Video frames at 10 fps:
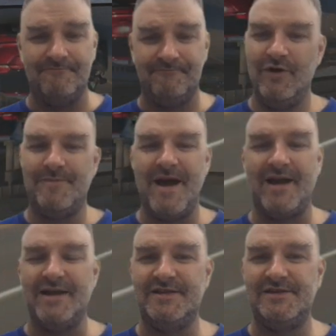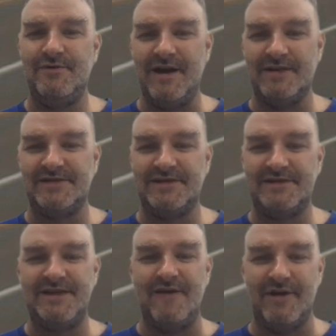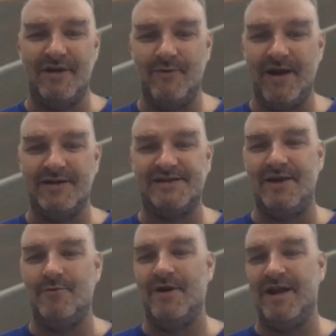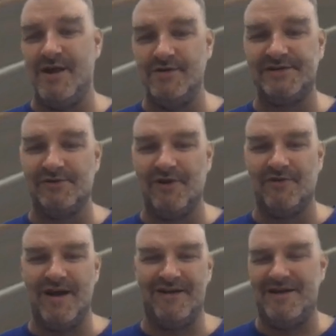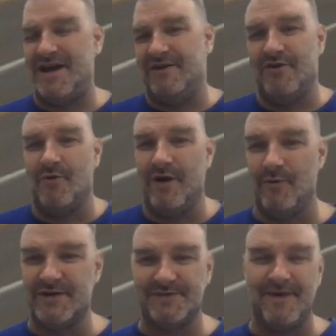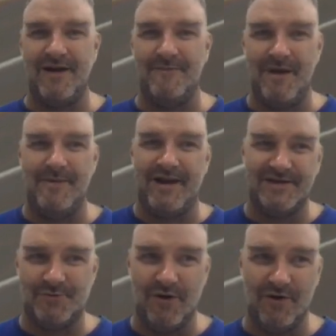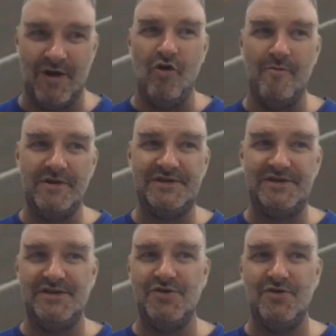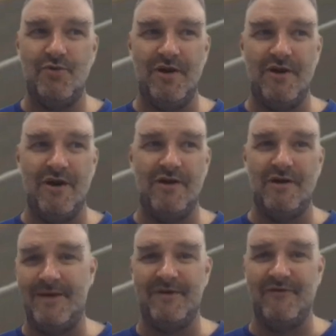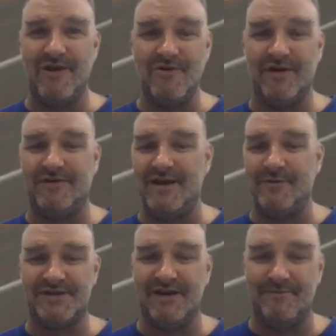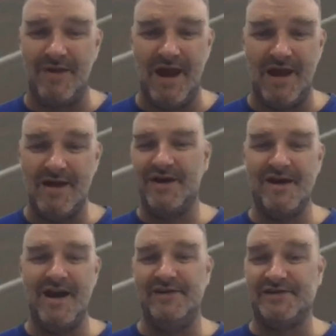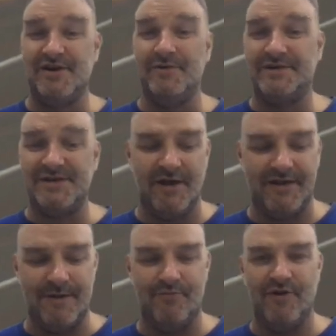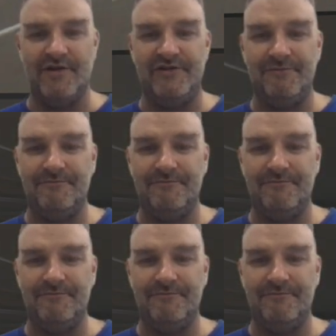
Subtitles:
If we look back in 2007, we can see what it used to look like. I don't know what it was about it. Maybe because we were almost to where our family reunion thing was going to be, but I just always dug that bridge.